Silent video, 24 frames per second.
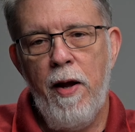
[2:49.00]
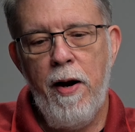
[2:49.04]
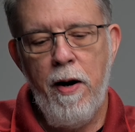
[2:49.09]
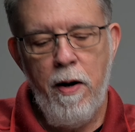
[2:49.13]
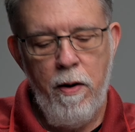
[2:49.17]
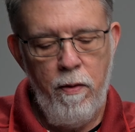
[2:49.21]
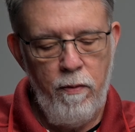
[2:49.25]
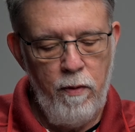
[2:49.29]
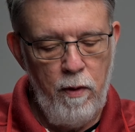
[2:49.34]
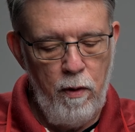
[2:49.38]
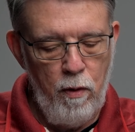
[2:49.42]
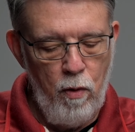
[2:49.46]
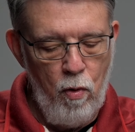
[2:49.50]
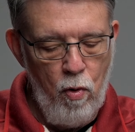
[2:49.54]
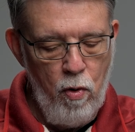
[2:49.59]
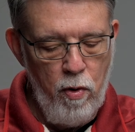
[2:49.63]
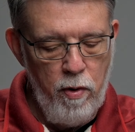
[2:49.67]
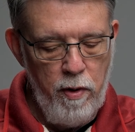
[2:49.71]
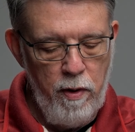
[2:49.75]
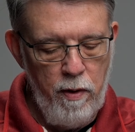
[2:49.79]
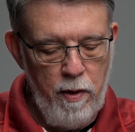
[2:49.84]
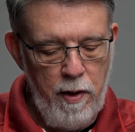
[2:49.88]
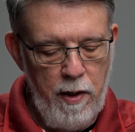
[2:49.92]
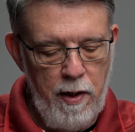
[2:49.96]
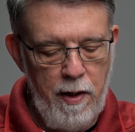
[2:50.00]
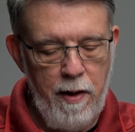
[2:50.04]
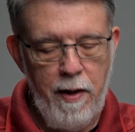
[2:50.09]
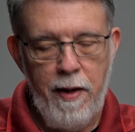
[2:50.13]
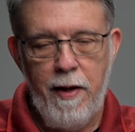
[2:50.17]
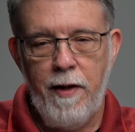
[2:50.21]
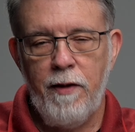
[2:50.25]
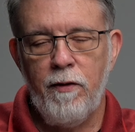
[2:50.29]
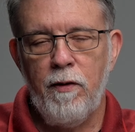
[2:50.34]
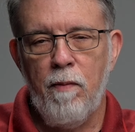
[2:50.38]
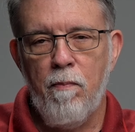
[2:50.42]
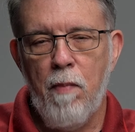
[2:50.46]
there the Lord uh,
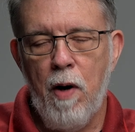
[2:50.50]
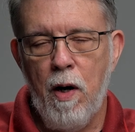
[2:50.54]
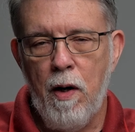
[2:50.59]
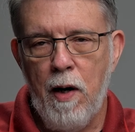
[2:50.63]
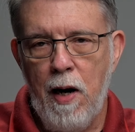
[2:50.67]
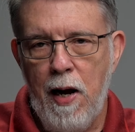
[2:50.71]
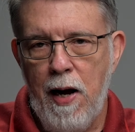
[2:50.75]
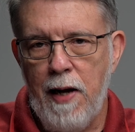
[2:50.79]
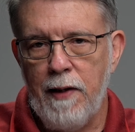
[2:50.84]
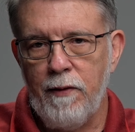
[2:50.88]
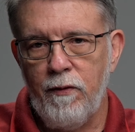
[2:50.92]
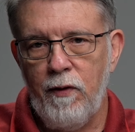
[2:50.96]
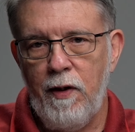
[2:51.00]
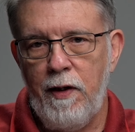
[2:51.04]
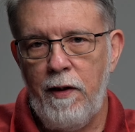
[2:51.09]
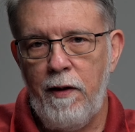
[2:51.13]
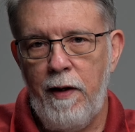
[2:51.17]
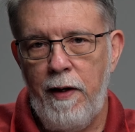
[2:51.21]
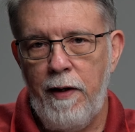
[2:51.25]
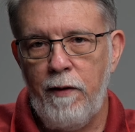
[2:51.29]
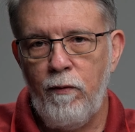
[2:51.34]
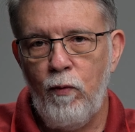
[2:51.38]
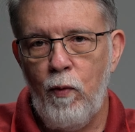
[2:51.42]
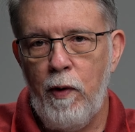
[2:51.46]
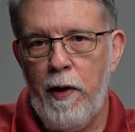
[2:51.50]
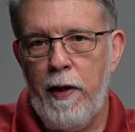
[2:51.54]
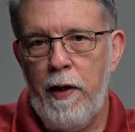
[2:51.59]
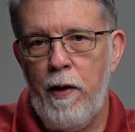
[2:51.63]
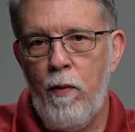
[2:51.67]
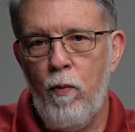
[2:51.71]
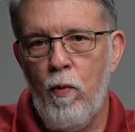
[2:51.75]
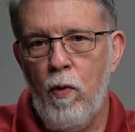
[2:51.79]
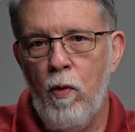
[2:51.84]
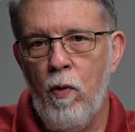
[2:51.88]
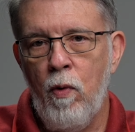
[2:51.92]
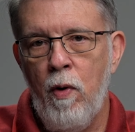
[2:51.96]
is among us. He, he
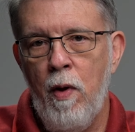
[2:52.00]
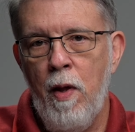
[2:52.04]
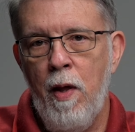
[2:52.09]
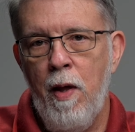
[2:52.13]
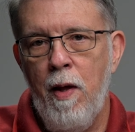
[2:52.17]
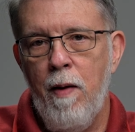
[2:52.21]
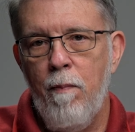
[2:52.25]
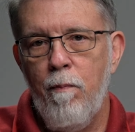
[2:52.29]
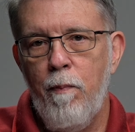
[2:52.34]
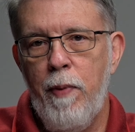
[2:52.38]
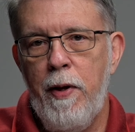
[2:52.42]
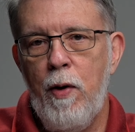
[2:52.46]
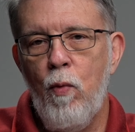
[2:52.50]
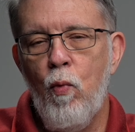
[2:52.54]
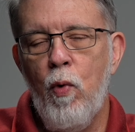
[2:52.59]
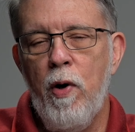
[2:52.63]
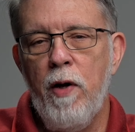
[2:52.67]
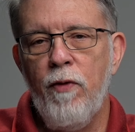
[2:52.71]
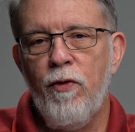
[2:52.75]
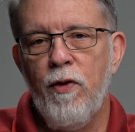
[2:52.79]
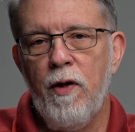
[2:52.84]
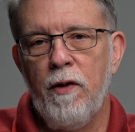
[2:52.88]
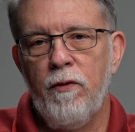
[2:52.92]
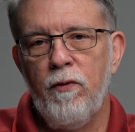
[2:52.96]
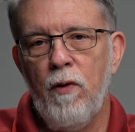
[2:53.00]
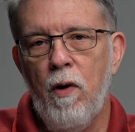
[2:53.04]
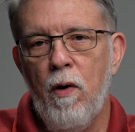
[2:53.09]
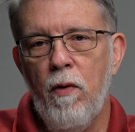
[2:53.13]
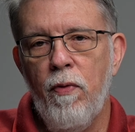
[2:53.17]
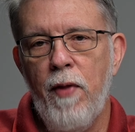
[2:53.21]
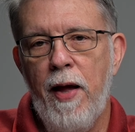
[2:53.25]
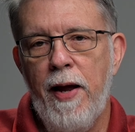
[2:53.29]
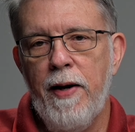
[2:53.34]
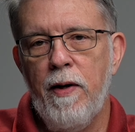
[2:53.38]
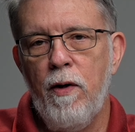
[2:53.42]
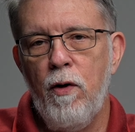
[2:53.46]
will be with us
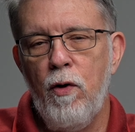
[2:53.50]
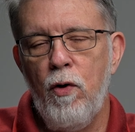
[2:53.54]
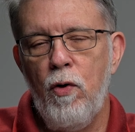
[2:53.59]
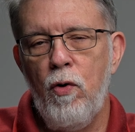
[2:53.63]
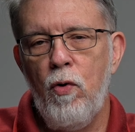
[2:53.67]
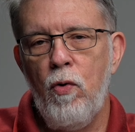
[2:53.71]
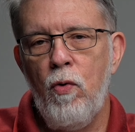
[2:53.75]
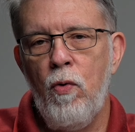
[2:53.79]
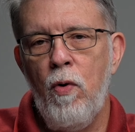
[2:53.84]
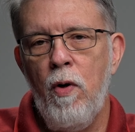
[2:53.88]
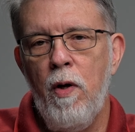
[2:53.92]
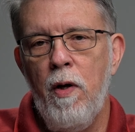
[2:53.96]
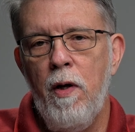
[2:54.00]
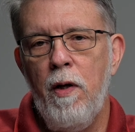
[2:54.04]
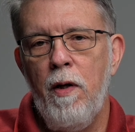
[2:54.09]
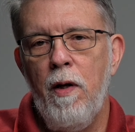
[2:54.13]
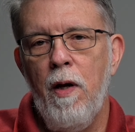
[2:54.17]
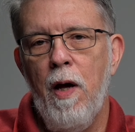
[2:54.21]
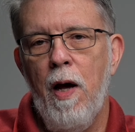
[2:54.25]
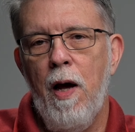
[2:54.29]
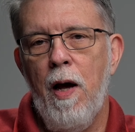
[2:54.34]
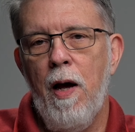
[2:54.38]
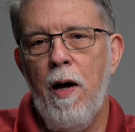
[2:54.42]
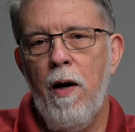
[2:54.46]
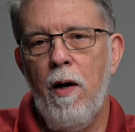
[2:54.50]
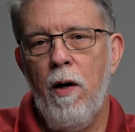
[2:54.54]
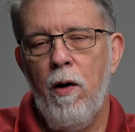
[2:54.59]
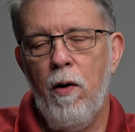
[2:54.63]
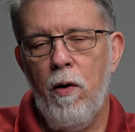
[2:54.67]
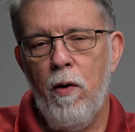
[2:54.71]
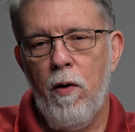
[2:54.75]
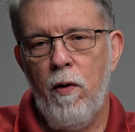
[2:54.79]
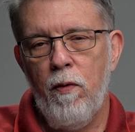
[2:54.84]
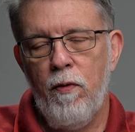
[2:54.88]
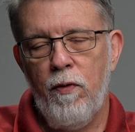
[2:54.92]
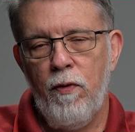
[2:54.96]
on that new uh,
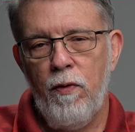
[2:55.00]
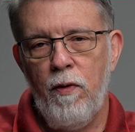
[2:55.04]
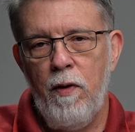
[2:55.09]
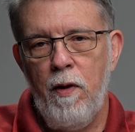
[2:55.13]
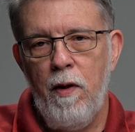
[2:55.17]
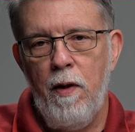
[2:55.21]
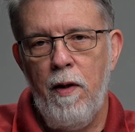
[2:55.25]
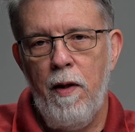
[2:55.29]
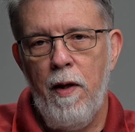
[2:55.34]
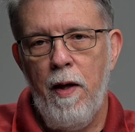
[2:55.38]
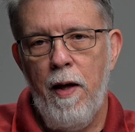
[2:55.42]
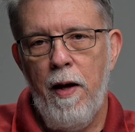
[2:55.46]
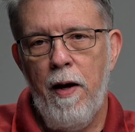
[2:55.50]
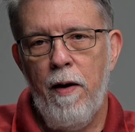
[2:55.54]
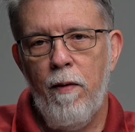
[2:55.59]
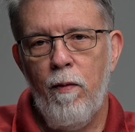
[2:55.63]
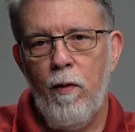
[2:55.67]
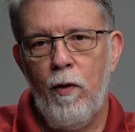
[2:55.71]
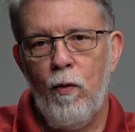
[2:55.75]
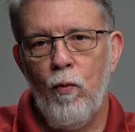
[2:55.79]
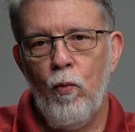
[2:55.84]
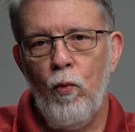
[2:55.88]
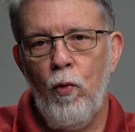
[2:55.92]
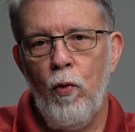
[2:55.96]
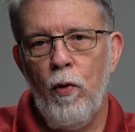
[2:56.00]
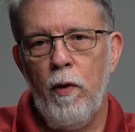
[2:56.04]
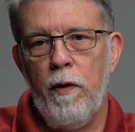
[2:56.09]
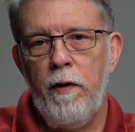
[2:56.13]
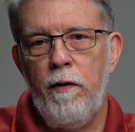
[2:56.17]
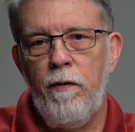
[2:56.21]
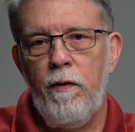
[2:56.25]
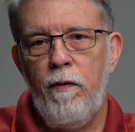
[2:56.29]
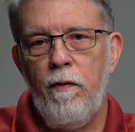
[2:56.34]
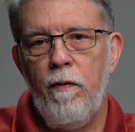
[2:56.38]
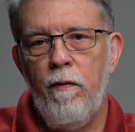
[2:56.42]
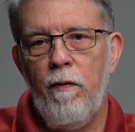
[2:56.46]
earth, uh,
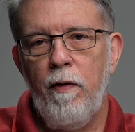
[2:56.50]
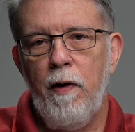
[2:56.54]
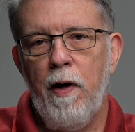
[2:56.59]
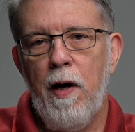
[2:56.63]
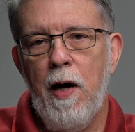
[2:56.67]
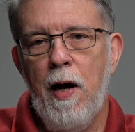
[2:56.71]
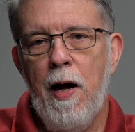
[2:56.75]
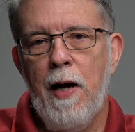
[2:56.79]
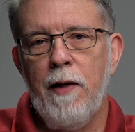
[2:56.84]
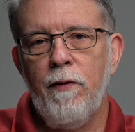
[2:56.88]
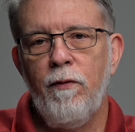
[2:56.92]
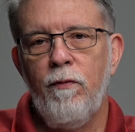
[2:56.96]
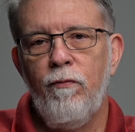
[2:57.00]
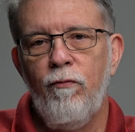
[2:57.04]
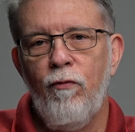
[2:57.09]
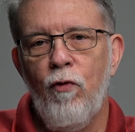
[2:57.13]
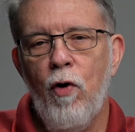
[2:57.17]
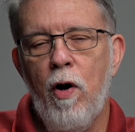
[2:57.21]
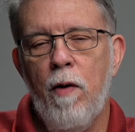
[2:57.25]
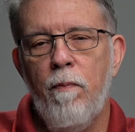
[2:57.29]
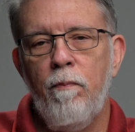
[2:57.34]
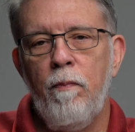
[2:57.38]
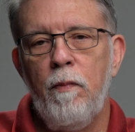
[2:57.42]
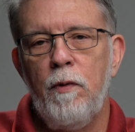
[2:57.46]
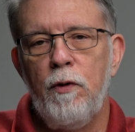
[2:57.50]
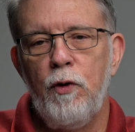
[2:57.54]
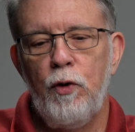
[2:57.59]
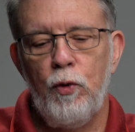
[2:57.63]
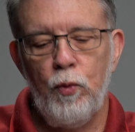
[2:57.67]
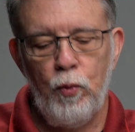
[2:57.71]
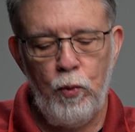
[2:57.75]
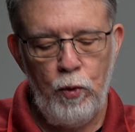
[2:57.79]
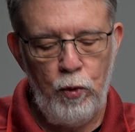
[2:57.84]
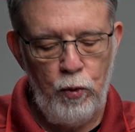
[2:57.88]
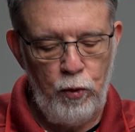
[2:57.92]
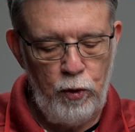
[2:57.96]
ruling us from
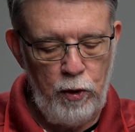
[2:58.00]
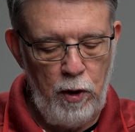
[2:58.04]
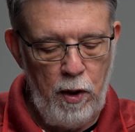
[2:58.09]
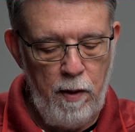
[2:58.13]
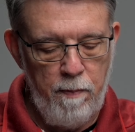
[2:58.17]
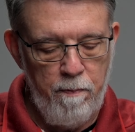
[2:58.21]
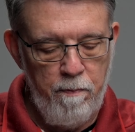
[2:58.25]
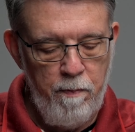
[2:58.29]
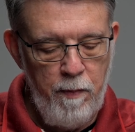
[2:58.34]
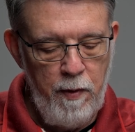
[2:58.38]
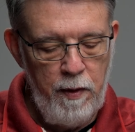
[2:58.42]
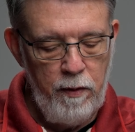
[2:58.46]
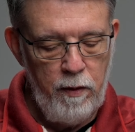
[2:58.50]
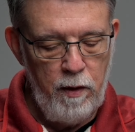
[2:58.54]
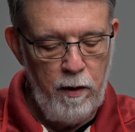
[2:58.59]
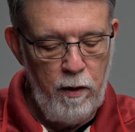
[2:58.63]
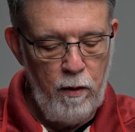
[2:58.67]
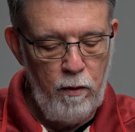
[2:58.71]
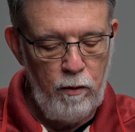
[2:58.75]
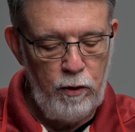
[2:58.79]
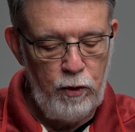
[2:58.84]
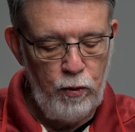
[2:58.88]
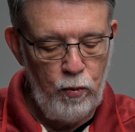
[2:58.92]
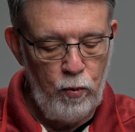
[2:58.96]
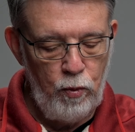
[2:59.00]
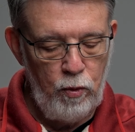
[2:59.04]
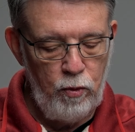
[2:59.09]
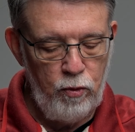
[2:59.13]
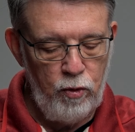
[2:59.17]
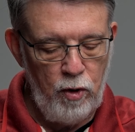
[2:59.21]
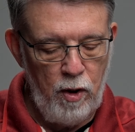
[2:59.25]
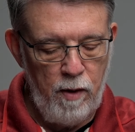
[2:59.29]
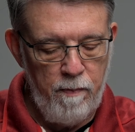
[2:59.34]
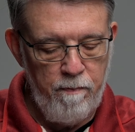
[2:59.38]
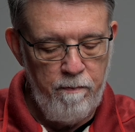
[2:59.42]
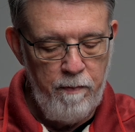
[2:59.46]
Jerusalem, the New
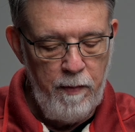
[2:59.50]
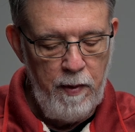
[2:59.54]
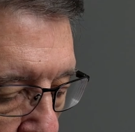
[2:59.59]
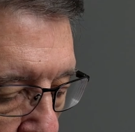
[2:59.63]
Jerusalem,